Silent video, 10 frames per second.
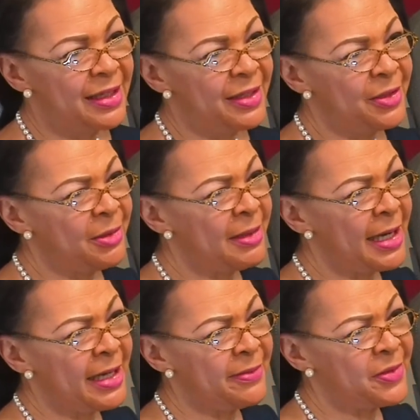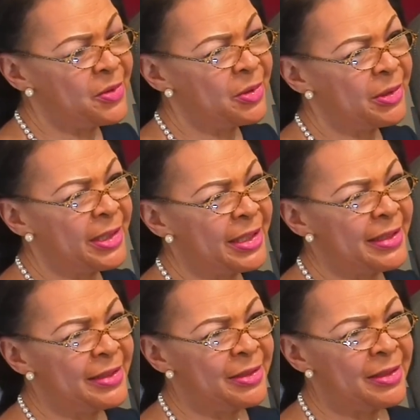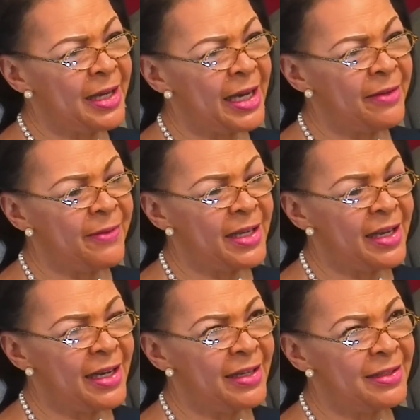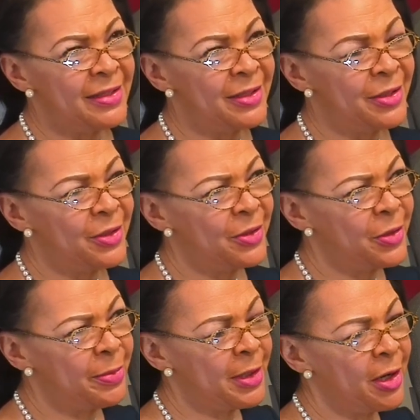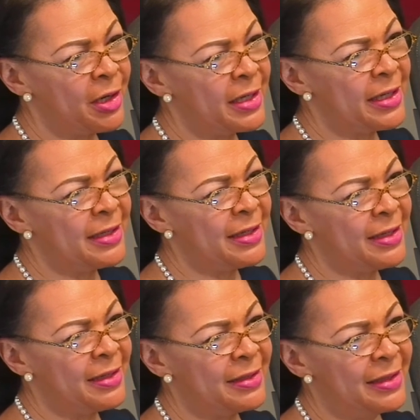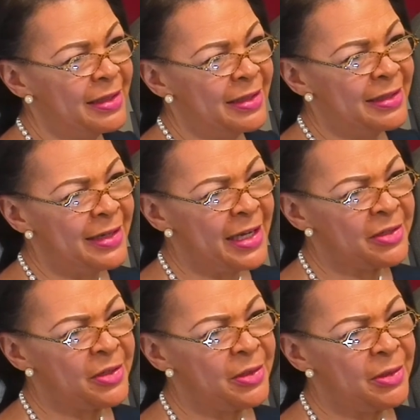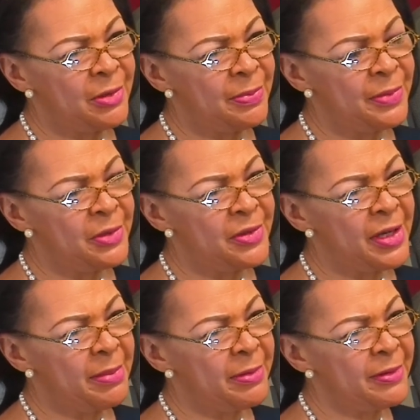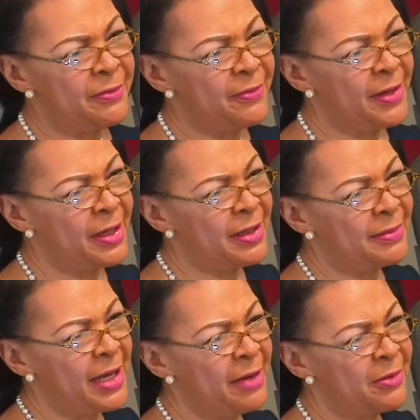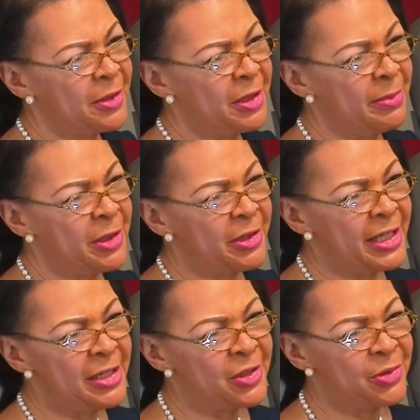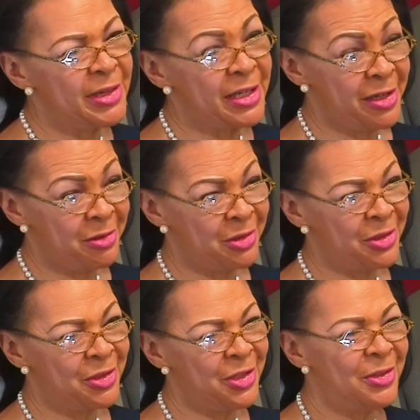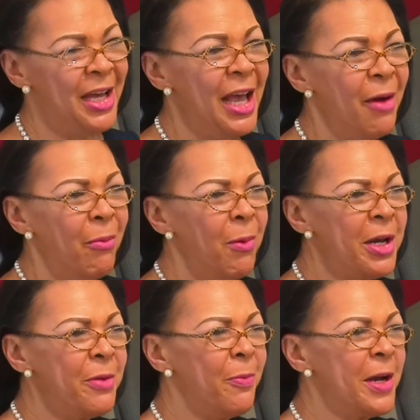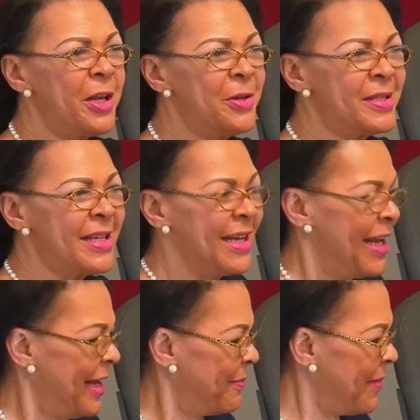Your life story, your life. I, I, you belong in the National Museum of uh, African American History and Culture. Well, to, down, well, what do you, what do you see? you go now.